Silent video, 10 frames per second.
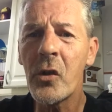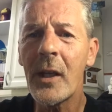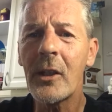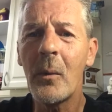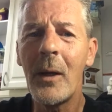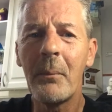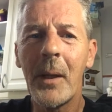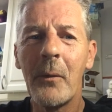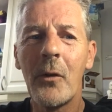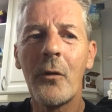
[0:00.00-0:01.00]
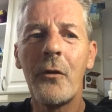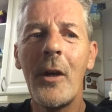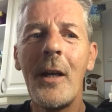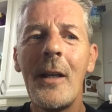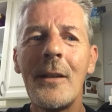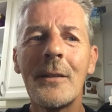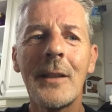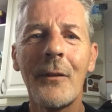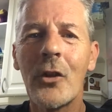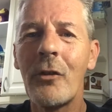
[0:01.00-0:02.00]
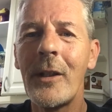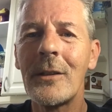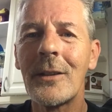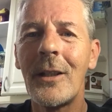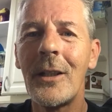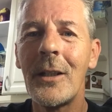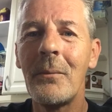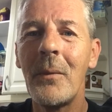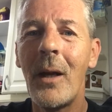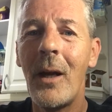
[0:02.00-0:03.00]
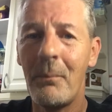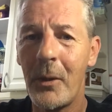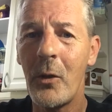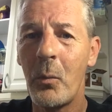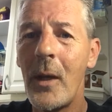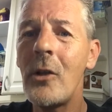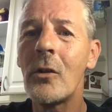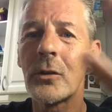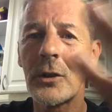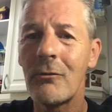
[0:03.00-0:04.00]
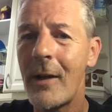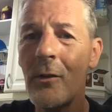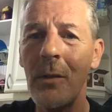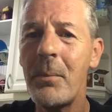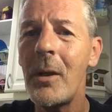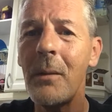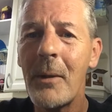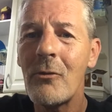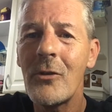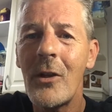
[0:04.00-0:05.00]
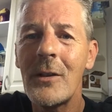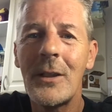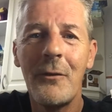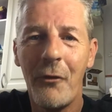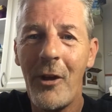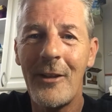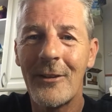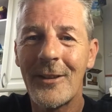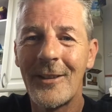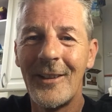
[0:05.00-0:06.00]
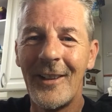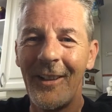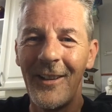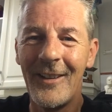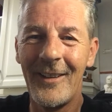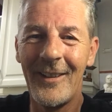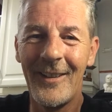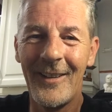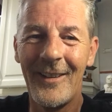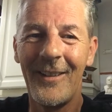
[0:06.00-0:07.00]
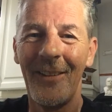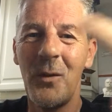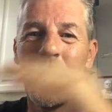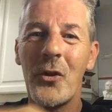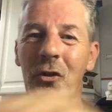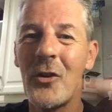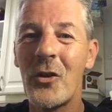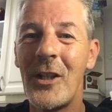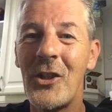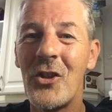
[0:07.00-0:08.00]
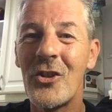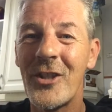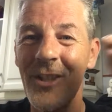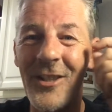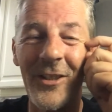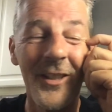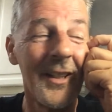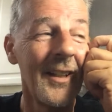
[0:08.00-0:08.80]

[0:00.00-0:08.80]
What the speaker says: You get to go out and play with your friends, have a great time. And by the way, you're surrounded by about 90 friends, all the children in your year.